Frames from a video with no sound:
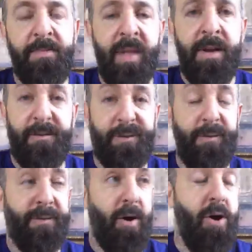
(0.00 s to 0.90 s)
Now, if
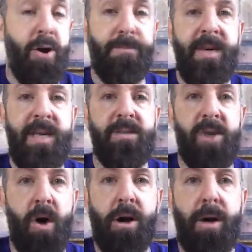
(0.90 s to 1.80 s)
you've heard me
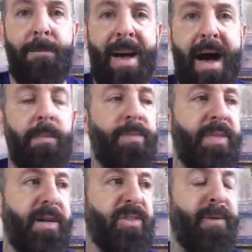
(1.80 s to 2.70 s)
talk about
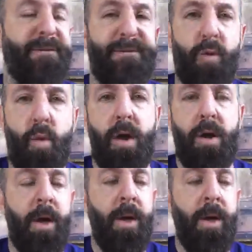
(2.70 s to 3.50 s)
this before,